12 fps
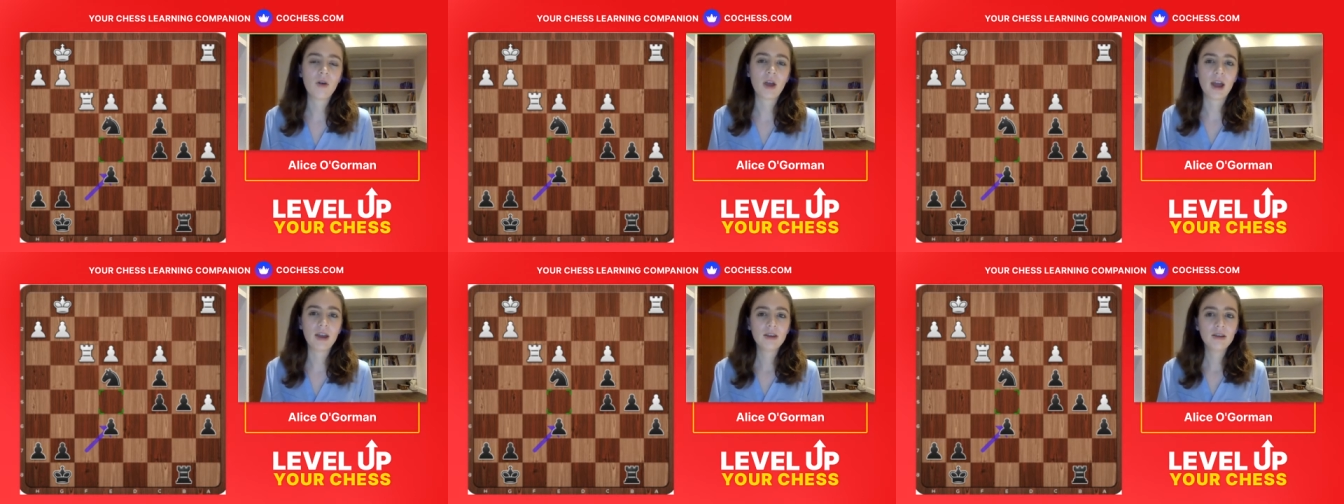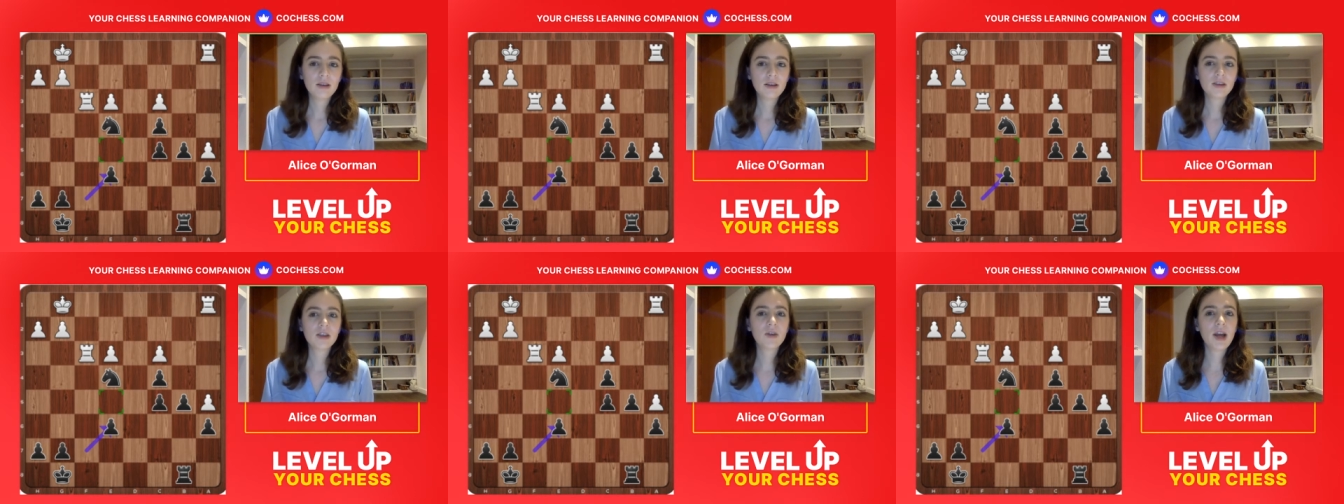Okay,
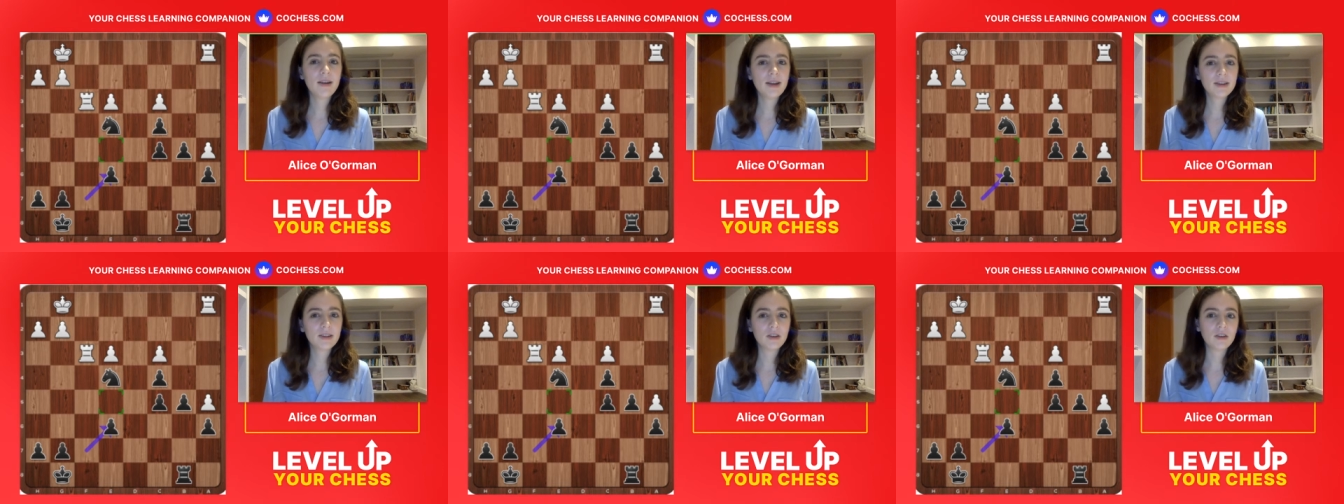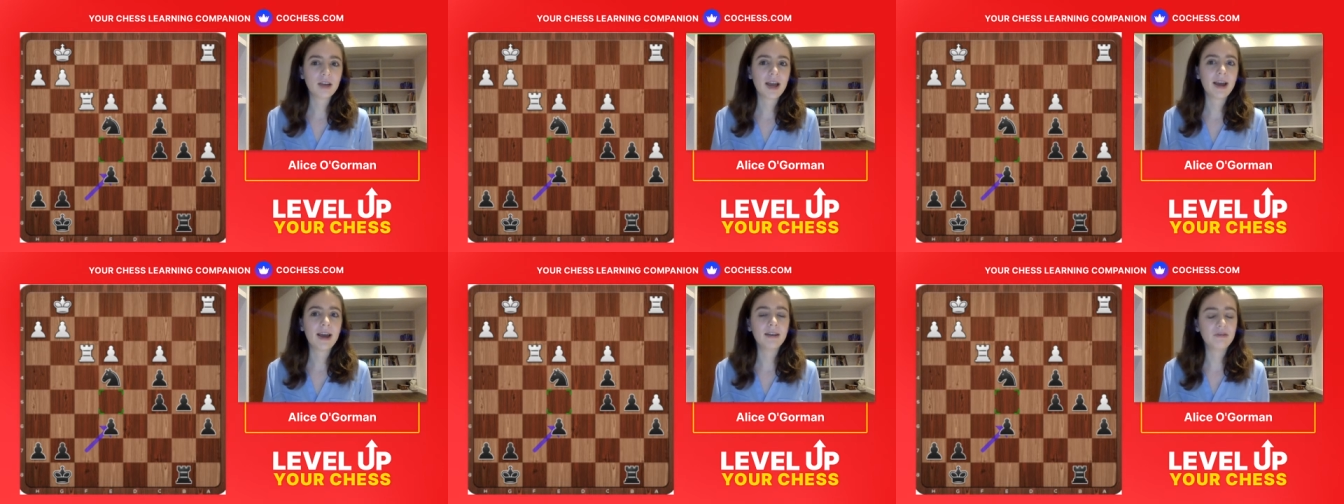so now let's look,
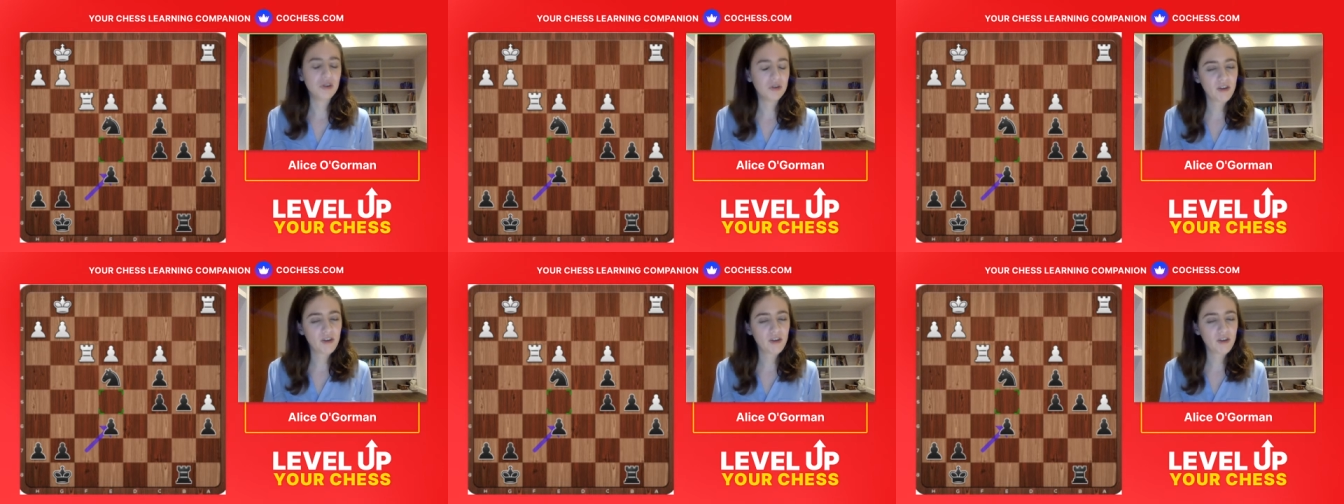no